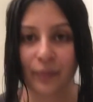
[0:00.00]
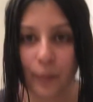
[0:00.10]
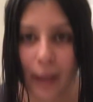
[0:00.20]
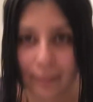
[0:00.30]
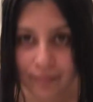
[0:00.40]

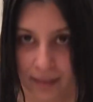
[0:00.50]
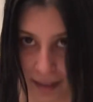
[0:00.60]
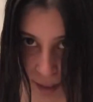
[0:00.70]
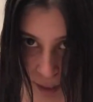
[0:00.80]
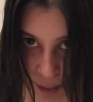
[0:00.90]
Okay,
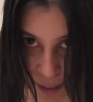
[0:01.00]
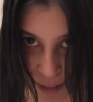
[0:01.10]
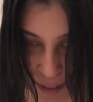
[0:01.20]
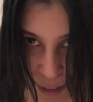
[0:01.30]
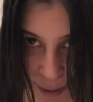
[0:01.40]

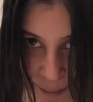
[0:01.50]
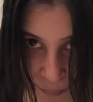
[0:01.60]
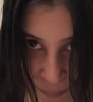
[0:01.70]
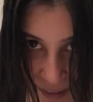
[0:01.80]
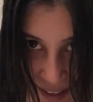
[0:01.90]

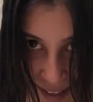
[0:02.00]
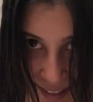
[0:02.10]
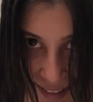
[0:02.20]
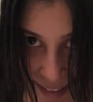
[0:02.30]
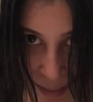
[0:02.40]
so
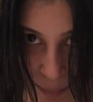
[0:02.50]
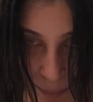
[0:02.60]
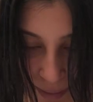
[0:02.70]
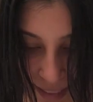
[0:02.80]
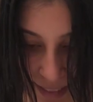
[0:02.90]
this is what
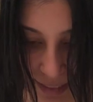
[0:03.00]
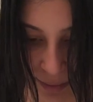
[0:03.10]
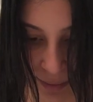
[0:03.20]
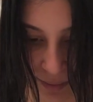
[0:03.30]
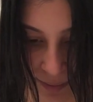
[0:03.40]
we did here.
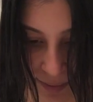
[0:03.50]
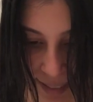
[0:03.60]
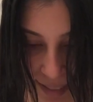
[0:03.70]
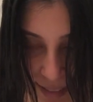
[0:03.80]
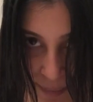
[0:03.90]

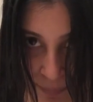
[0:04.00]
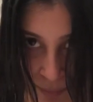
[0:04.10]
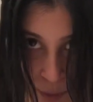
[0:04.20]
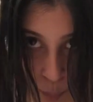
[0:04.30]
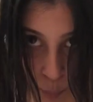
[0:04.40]
Yes,
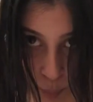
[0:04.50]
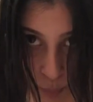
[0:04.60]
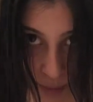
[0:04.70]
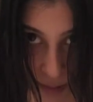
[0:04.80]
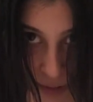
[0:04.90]
what
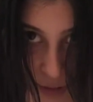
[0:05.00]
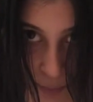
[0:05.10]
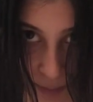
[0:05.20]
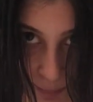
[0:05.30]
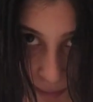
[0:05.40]
we're going to do
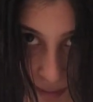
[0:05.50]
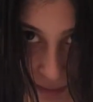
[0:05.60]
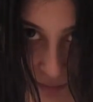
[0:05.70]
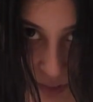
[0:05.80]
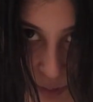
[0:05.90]
is make an
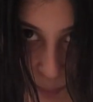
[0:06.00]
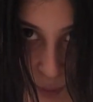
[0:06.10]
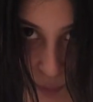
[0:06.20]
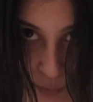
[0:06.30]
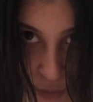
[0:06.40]
even
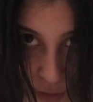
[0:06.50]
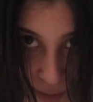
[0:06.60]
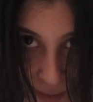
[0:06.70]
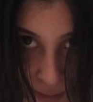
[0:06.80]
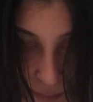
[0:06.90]
smaller
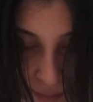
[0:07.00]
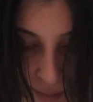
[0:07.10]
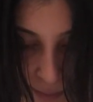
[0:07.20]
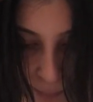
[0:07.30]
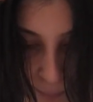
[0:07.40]
triangle here.